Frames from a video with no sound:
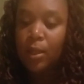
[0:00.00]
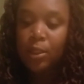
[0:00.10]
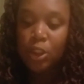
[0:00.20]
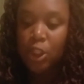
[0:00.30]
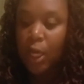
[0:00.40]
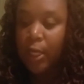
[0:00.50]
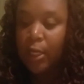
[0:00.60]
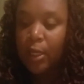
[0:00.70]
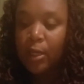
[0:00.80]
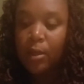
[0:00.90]

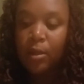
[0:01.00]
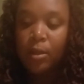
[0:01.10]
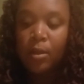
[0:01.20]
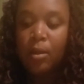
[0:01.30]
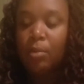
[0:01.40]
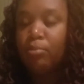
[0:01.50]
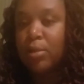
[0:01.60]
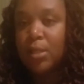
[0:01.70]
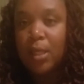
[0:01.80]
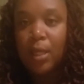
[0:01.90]
China,
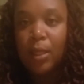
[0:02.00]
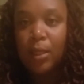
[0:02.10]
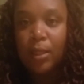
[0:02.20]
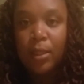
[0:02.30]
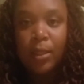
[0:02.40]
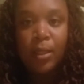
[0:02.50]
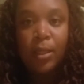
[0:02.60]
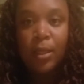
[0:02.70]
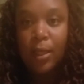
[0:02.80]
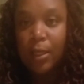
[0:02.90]
Brazil,
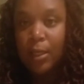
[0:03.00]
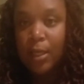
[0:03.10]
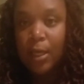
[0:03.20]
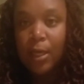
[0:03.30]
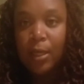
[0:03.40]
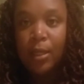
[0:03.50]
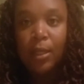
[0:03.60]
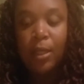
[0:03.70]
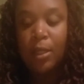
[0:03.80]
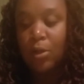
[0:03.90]
India,
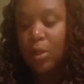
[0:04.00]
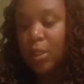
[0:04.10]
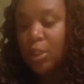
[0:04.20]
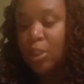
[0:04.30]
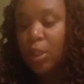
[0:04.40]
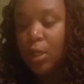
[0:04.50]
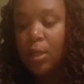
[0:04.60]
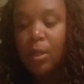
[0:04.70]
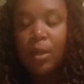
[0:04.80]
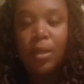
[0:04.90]

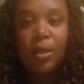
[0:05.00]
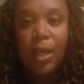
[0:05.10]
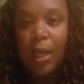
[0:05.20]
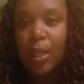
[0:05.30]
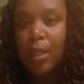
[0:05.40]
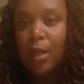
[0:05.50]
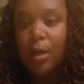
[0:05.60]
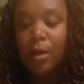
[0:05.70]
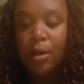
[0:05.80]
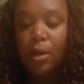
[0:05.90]
Indonesia,
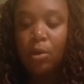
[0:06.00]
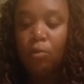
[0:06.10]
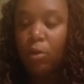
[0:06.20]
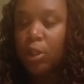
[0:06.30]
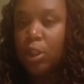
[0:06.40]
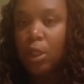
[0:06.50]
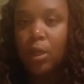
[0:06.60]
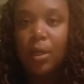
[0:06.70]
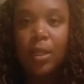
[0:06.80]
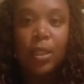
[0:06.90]
Kenya,
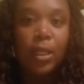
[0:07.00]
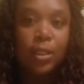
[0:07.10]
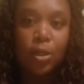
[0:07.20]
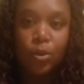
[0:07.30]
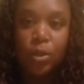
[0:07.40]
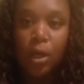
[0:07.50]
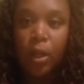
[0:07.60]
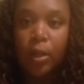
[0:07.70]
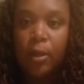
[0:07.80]
Russia, and the list goes on.